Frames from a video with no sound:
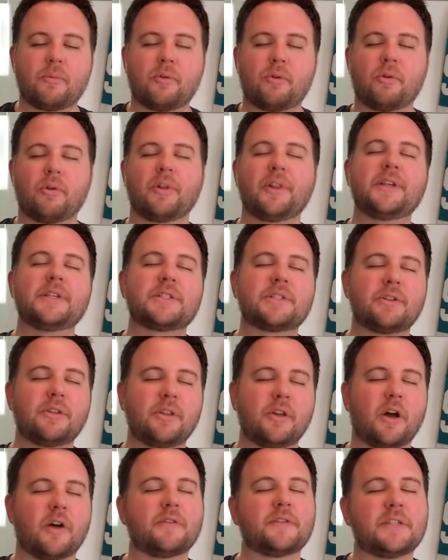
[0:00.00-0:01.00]
or at least during the
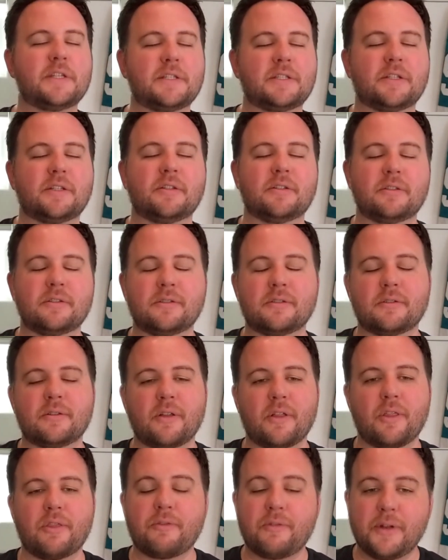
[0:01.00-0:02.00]
offseason,
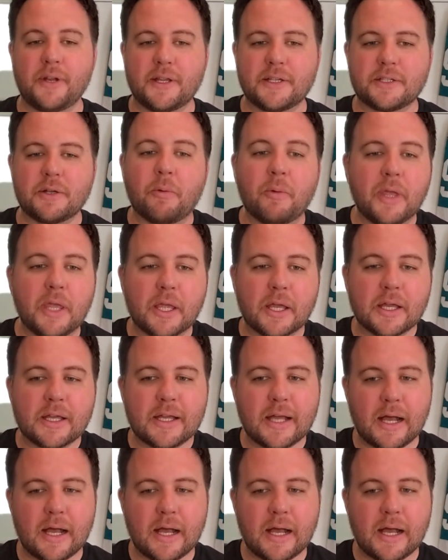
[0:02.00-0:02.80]
3 days a week.